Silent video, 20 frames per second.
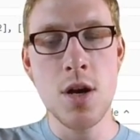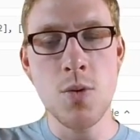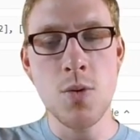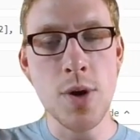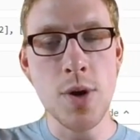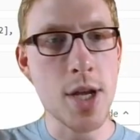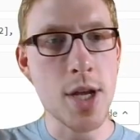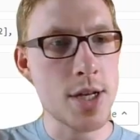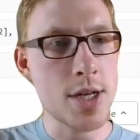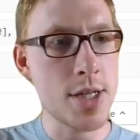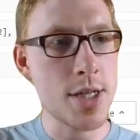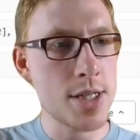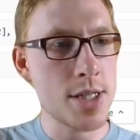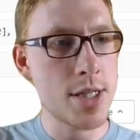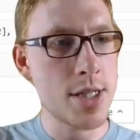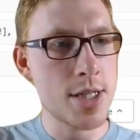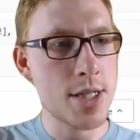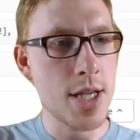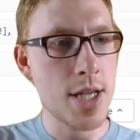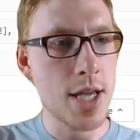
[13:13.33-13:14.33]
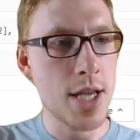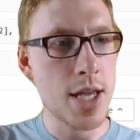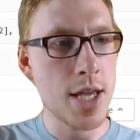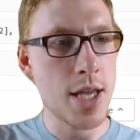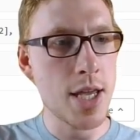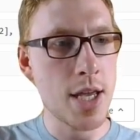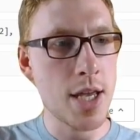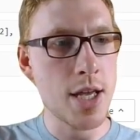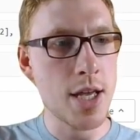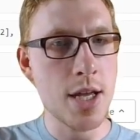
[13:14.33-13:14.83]
We can just
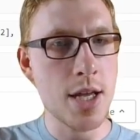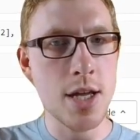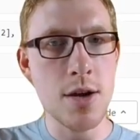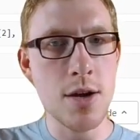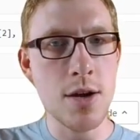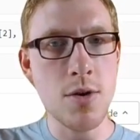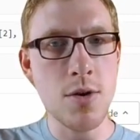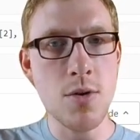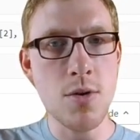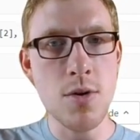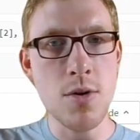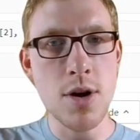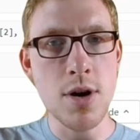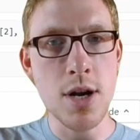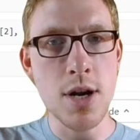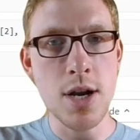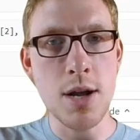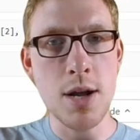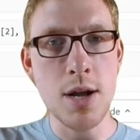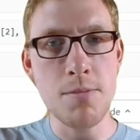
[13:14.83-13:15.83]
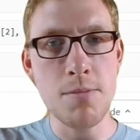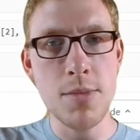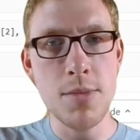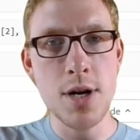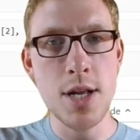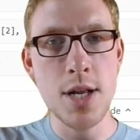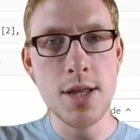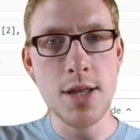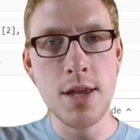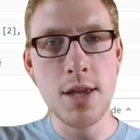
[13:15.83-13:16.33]
say order number.
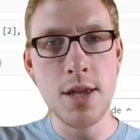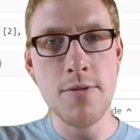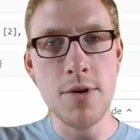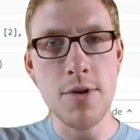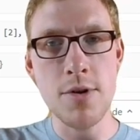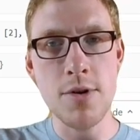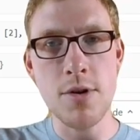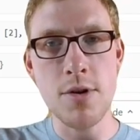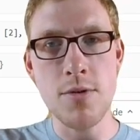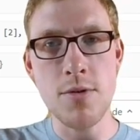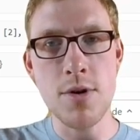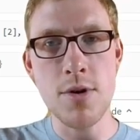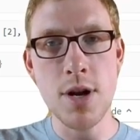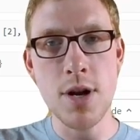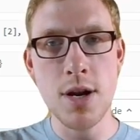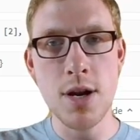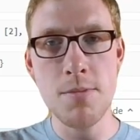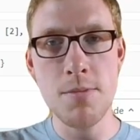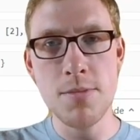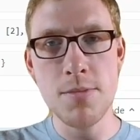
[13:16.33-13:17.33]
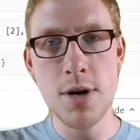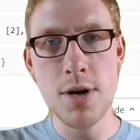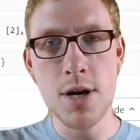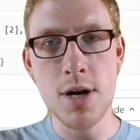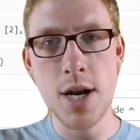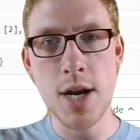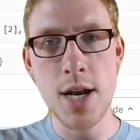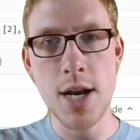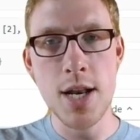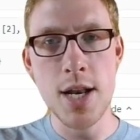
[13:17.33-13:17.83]
Let's give out the order number
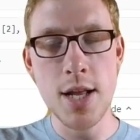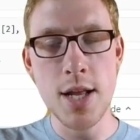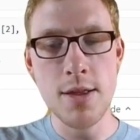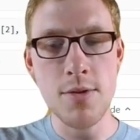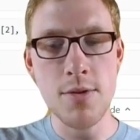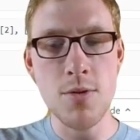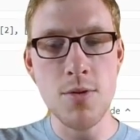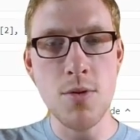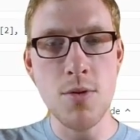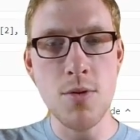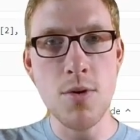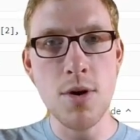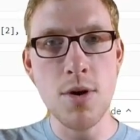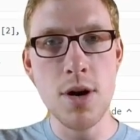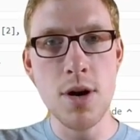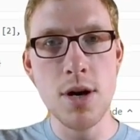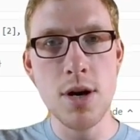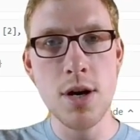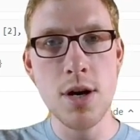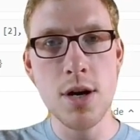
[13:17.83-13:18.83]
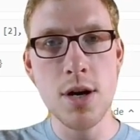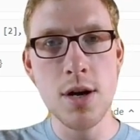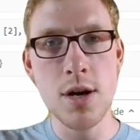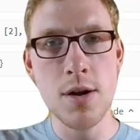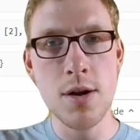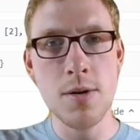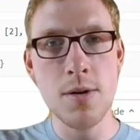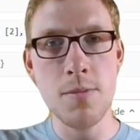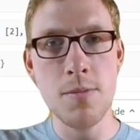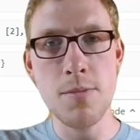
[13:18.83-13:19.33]
and let's order
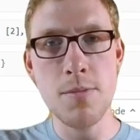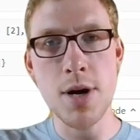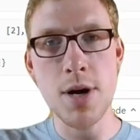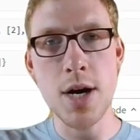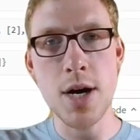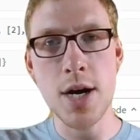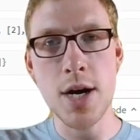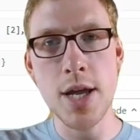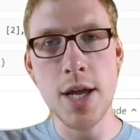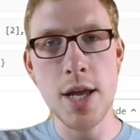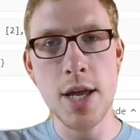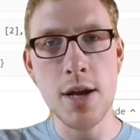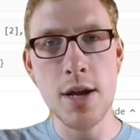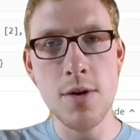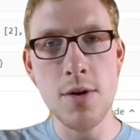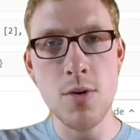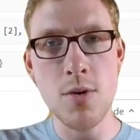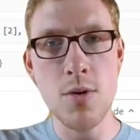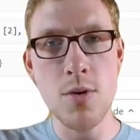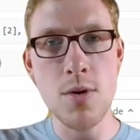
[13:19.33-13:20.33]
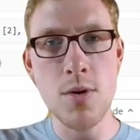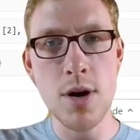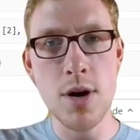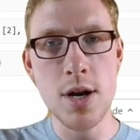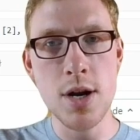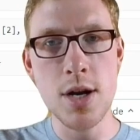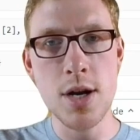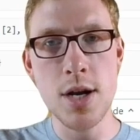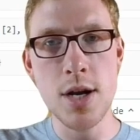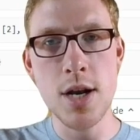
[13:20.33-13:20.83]
by
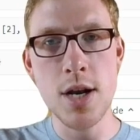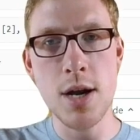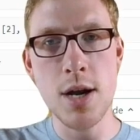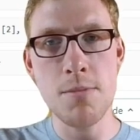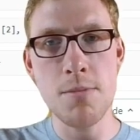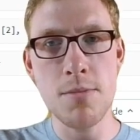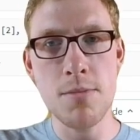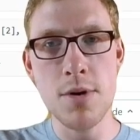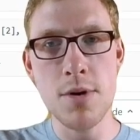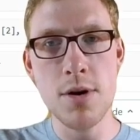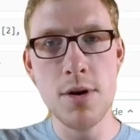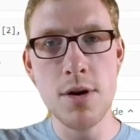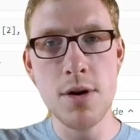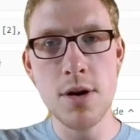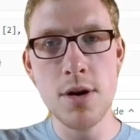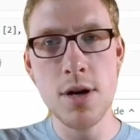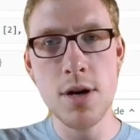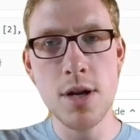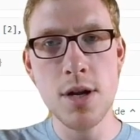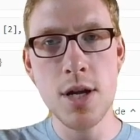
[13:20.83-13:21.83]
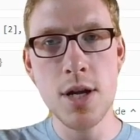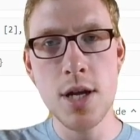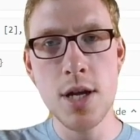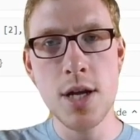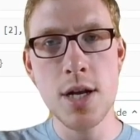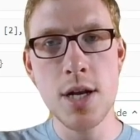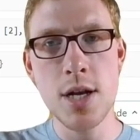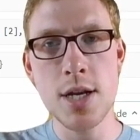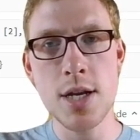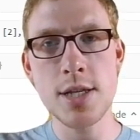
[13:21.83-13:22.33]
order number
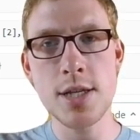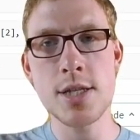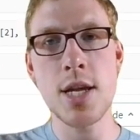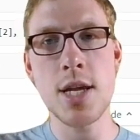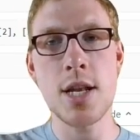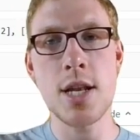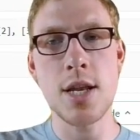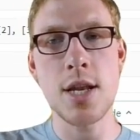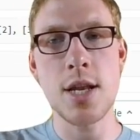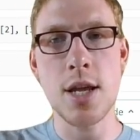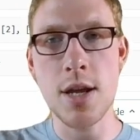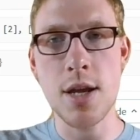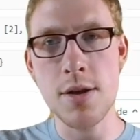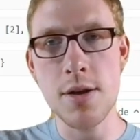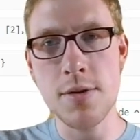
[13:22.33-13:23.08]
descending.